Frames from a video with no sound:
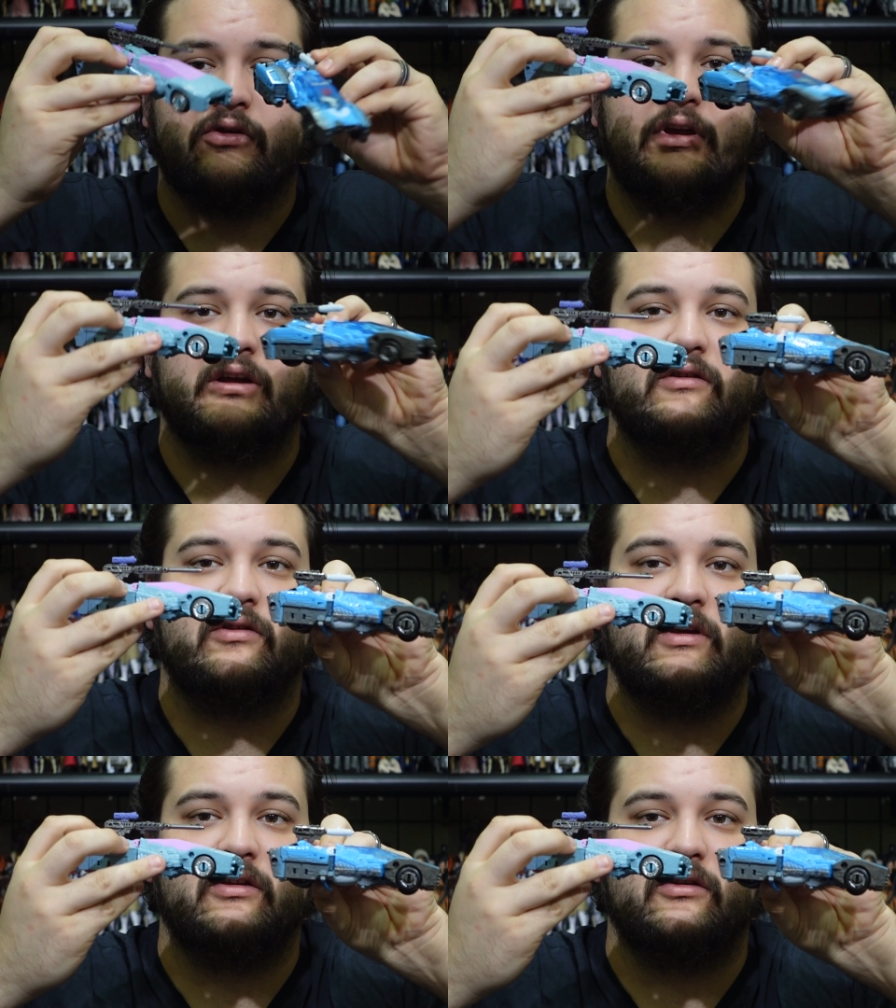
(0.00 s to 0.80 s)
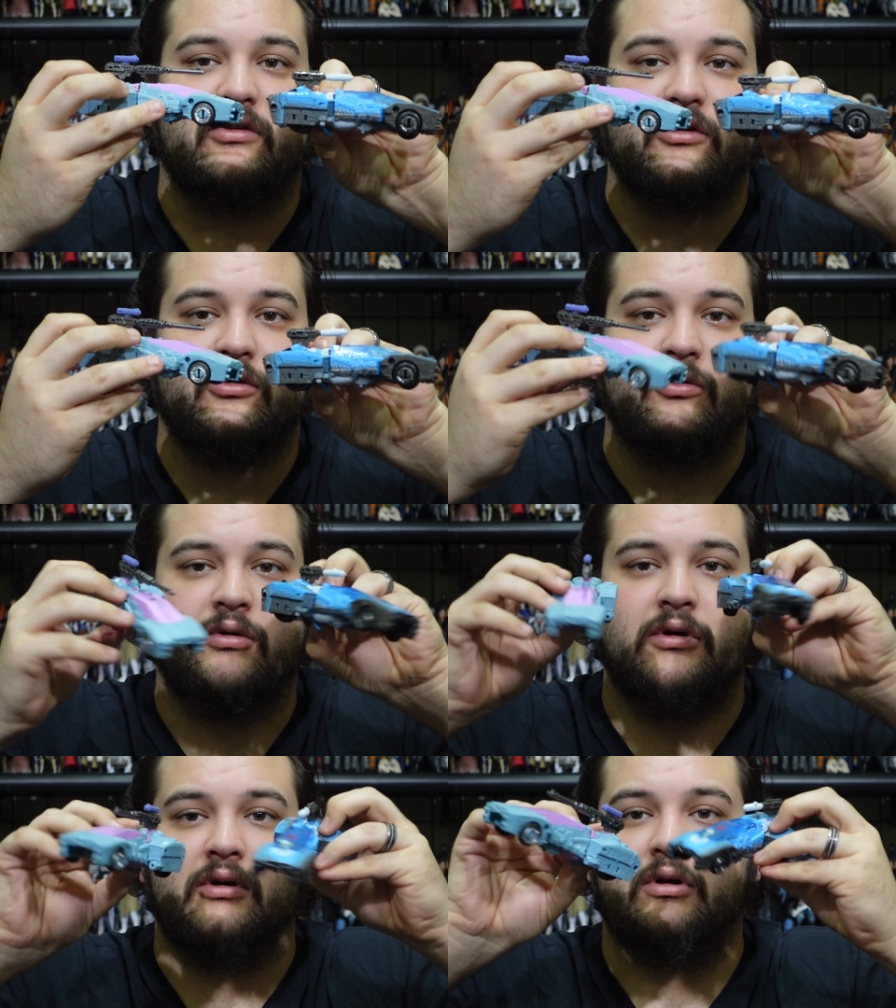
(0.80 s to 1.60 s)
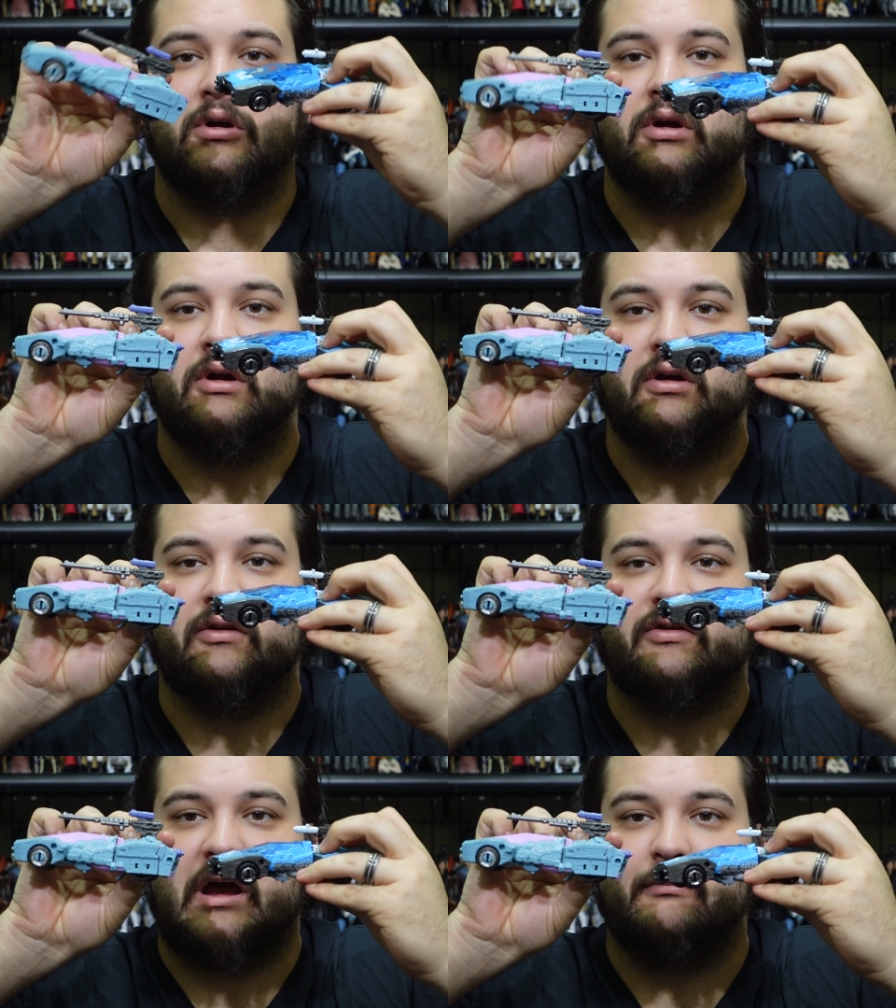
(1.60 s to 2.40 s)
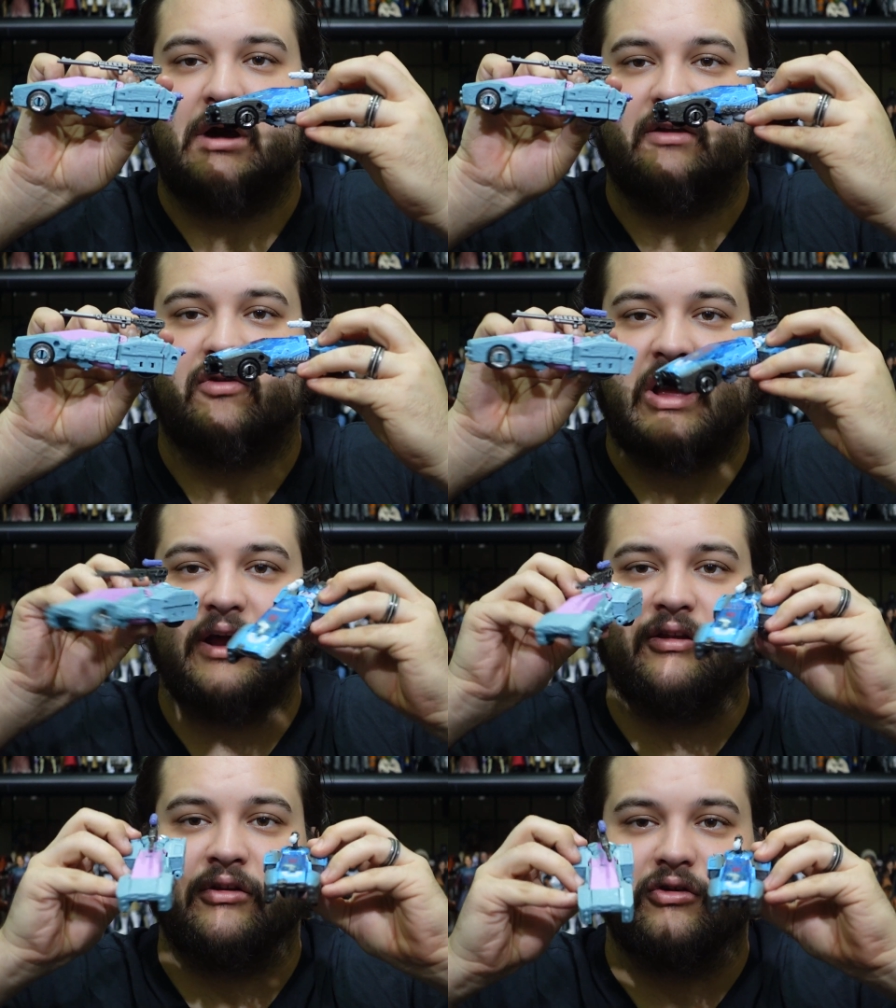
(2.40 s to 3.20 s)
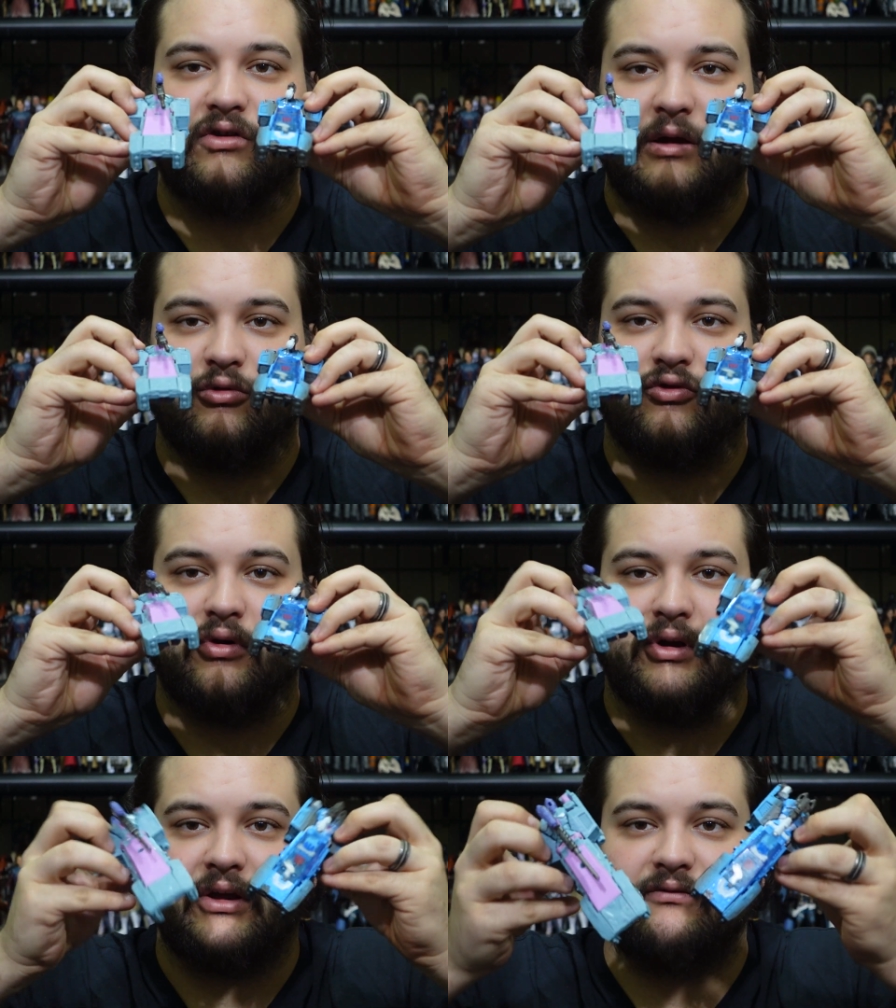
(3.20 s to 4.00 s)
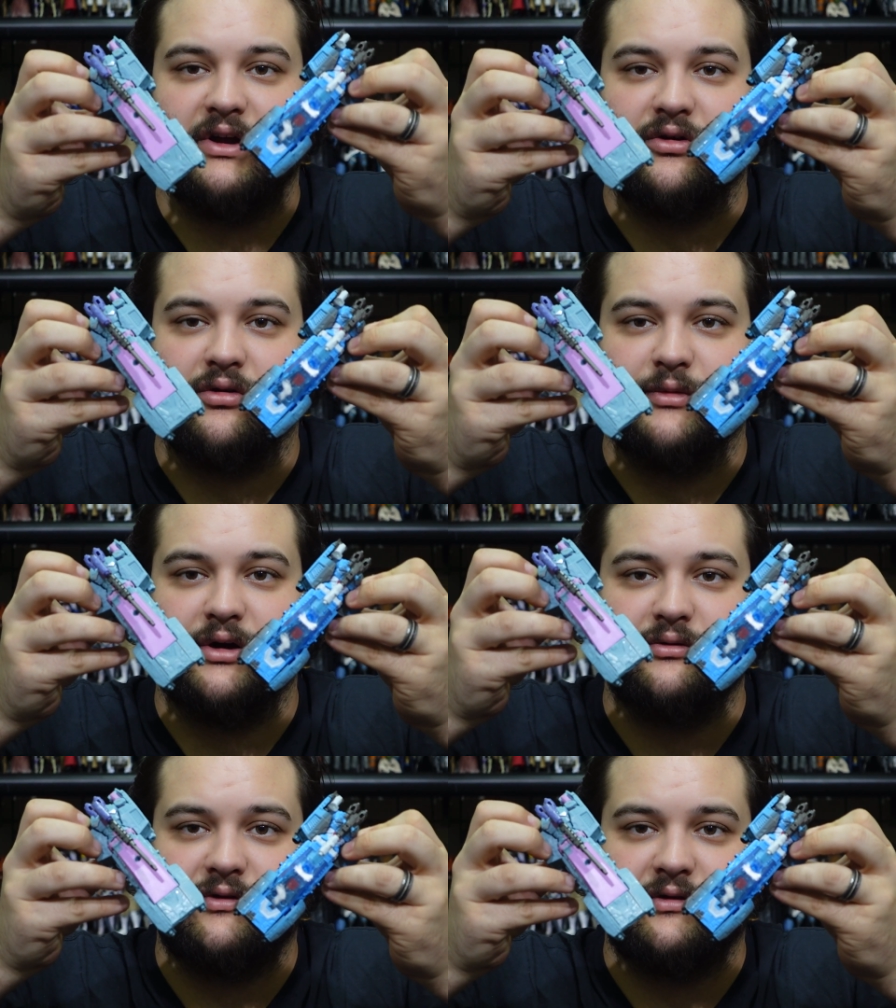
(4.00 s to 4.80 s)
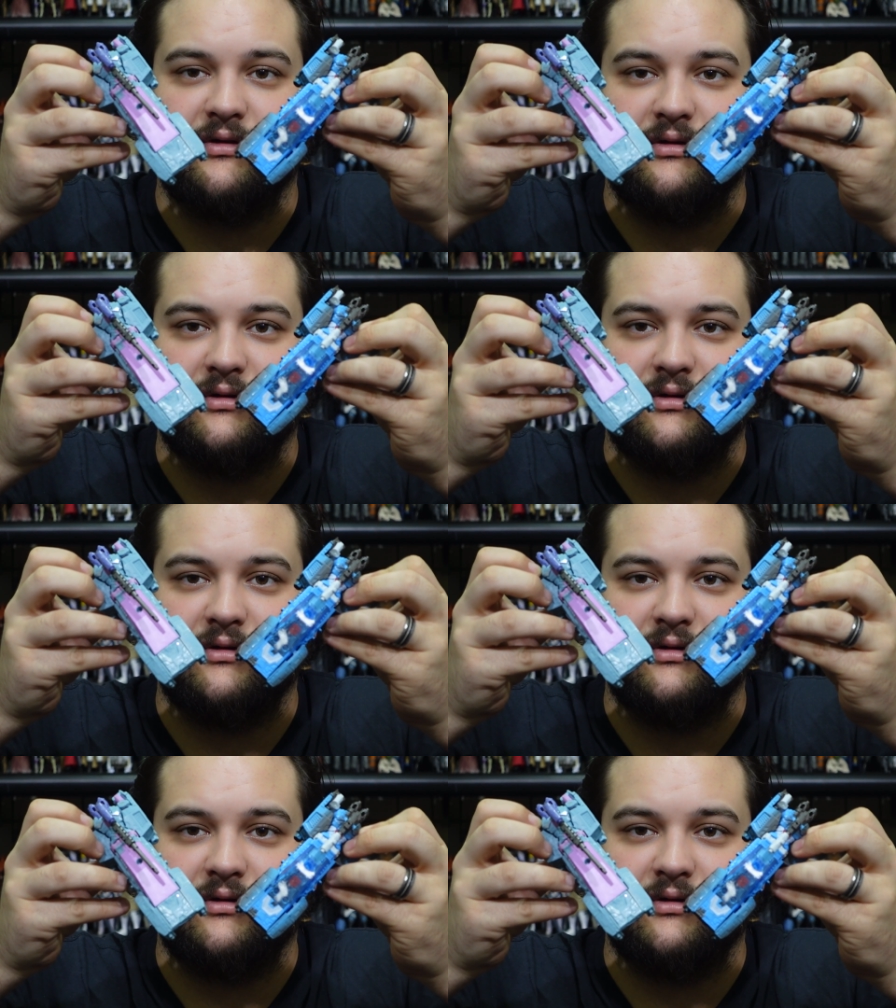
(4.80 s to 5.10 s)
So you can see the two side by side in their Cybertronian vehicle modes.